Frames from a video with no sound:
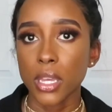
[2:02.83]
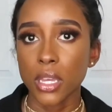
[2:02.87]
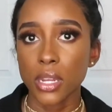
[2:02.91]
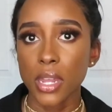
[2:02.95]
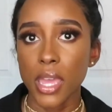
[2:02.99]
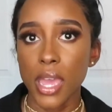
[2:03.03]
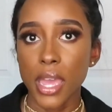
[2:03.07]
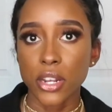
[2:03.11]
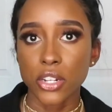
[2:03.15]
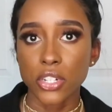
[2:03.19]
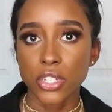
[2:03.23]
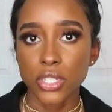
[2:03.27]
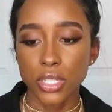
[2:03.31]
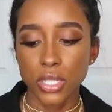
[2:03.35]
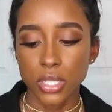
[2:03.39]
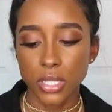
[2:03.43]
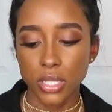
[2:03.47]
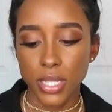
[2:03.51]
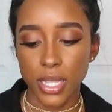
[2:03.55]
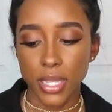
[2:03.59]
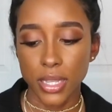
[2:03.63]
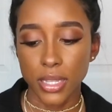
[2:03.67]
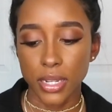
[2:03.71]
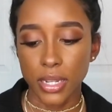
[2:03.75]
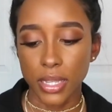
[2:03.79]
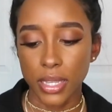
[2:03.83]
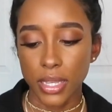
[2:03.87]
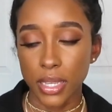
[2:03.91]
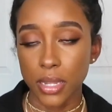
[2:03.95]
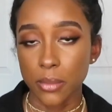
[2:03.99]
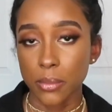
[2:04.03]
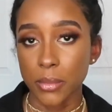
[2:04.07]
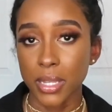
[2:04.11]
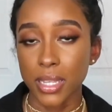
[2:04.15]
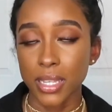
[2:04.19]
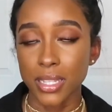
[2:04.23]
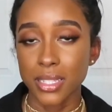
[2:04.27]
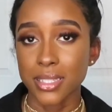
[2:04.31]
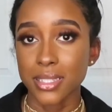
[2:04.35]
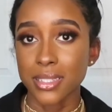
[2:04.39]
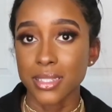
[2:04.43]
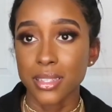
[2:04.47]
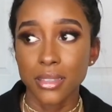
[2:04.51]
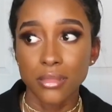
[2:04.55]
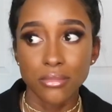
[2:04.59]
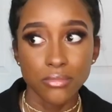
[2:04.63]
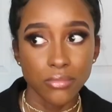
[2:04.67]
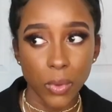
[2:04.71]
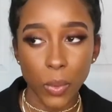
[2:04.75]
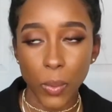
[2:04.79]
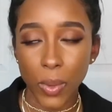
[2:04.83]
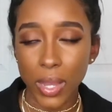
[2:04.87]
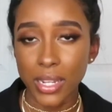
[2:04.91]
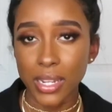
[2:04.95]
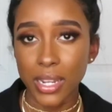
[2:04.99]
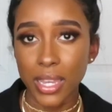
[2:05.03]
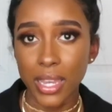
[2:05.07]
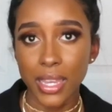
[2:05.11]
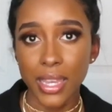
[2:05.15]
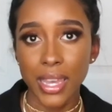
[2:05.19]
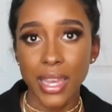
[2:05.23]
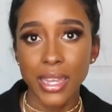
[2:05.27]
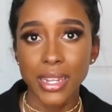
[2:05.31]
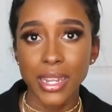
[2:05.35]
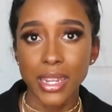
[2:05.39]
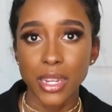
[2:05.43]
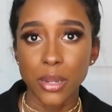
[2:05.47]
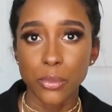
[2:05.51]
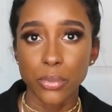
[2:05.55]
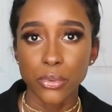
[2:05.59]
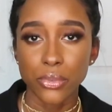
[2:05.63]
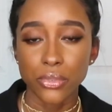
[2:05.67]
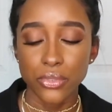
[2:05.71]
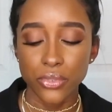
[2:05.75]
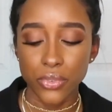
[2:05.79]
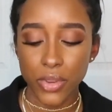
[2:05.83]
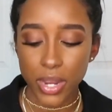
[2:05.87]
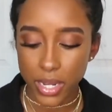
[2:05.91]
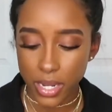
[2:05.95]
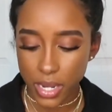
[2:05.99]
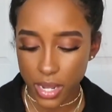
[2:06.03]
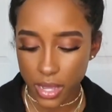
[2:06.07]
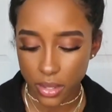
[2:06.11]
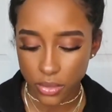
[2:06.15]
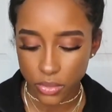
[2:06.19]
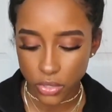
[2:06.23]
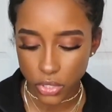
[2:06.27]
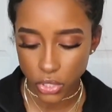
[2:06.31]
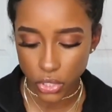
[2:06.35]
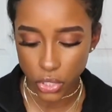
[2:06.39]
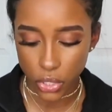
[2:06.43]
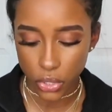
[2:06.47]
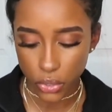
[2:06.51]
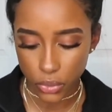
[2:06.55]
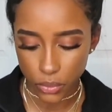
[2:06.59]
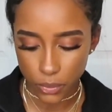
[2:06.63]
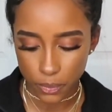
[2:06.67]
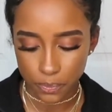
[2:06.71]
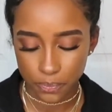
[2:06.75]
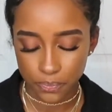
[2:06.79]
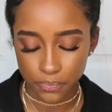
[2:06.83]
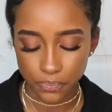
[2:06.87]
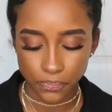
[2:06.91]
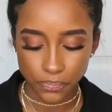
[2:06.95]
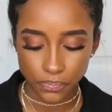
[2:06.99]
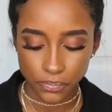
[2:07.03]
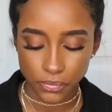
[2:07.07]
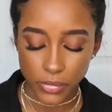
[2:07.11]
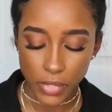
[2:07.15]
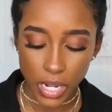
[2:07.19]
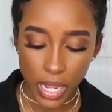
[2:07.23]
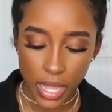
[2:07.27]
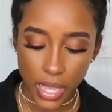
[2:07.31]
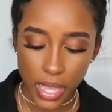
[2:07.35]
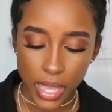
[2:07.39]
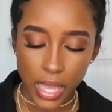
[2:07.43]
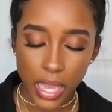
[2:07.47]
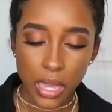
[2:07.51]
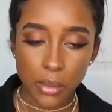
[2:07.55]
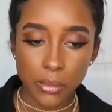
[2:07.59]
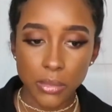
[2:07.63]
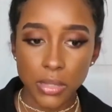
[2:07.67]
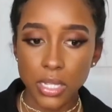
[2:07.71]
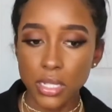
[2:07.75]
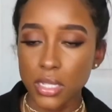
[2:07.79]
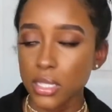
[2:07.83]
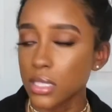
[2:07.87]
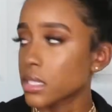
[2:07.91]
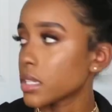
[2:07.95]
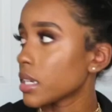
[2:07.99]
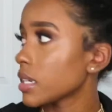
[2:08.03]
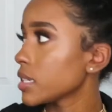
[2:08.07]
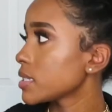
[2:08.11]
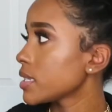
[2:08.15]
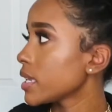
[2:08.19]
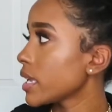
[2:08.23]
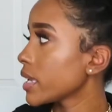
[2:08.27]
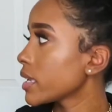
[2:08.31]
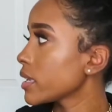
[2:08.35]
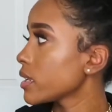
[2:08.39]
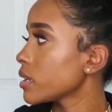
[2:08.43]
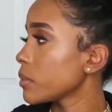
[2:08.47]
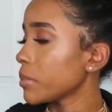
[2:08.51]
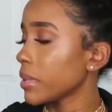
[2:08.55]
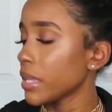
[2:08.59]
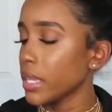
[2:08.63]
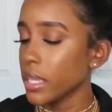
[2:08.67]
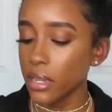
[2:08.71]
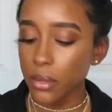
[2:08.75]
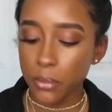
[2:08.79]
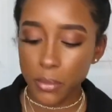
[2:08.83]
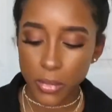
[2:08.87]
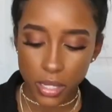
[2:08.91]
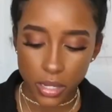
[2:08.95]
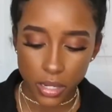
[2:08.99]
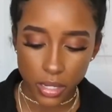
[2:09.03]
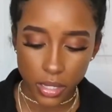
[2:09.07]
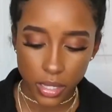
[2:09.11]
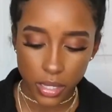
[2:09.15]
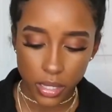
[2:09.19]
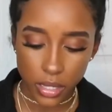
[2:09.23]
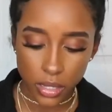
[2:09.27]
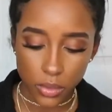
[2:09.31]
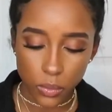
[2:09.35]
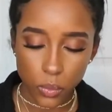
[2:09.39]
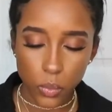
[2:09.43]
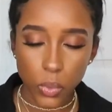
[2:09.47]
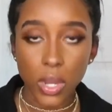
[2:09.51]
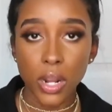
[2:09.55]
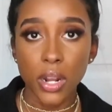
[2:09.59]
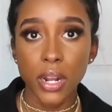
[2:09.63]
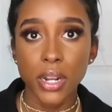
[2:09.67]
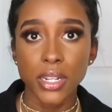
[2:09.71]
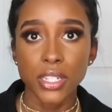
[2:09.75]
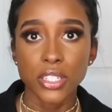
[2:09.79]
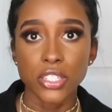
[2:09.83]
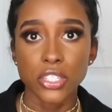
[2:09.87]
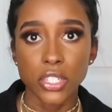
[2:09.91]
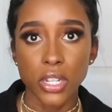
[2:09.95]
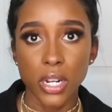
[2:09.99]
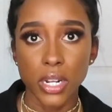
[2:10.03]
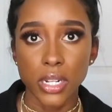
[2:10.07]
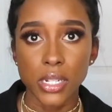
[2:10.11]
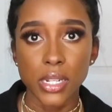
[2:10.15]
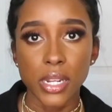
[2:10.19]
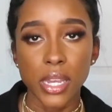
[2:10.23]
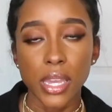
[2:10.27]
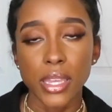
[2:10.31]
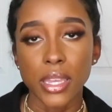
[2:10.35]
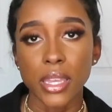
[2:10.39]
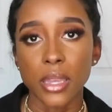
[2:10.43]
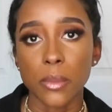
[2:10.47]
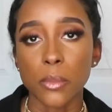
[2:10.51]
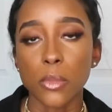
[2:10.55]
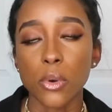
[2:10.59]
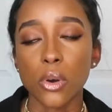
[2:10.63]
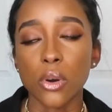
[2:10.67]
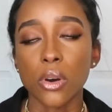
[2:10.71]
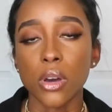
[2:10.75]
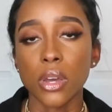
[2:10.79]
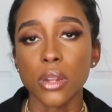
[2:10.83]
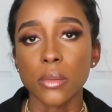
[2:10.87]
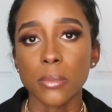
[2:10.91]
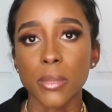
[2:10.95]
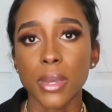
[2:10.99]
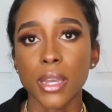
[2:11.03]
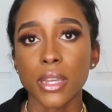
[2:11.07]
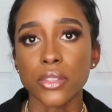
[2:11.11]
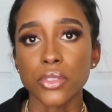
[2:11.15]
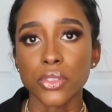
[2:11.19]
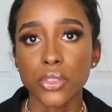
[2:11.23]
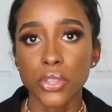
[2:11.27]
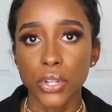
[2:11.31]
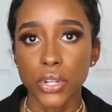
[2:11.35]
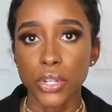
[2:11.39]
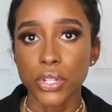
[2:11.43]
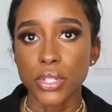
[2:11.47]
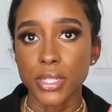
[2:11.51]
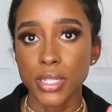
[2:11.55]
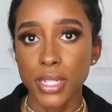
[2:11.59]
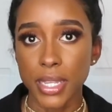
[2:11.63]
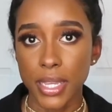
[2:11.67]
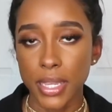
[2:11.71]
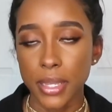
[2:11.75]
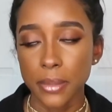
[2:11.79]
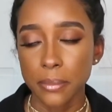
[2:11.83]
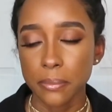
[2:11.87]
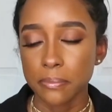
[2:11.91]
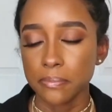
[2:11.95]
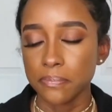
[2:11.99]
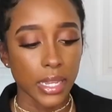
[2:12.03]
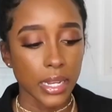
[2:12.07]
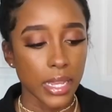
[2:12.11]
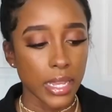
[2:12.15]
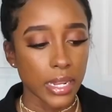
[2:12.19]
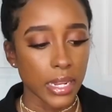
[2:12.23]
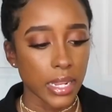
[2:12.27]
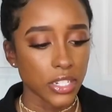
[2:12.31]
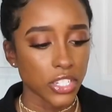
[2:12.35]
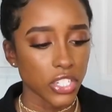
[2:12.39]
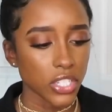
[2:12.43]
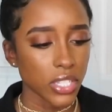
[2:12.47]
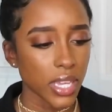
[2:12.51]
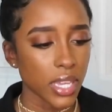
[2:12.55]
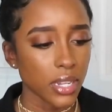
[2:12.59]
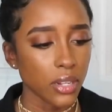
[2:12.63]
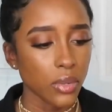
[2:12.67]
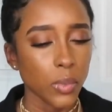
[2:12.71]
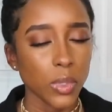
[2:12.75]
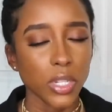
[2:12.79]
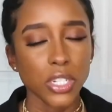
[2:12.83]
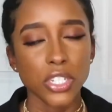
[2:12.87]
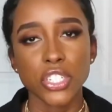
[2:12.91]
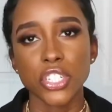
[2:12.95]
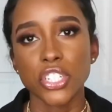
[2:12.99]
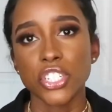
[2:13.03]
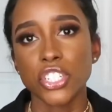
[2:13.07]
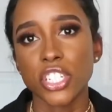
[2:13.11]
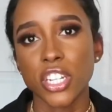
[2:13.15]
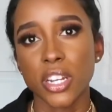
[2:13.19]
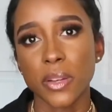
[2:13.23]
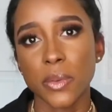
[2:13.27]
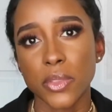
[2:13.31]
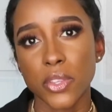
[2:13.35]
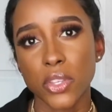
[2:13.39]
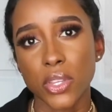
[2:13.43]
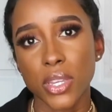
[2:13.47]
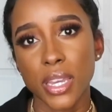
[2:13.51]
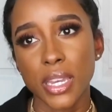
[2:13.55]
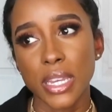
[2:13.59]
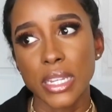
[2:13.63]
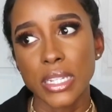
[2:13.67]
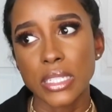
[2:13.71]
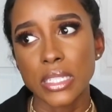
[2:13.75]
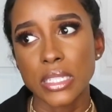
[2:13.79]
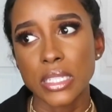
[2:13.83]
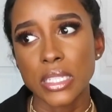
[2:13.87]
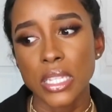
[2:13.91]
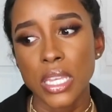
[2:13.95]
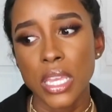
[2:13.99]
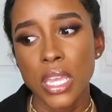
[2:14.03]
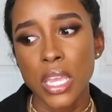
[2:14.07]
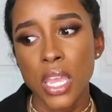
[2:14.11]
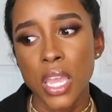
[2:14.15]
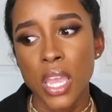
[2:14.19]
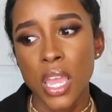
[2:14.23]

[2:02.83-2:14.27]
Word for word: going to actually take it again because why not? I need a boost right now. So I'm going to start taking Apetamin again. Well, I already started. I am on my third day. And, and I just kind of wanted to share with you guys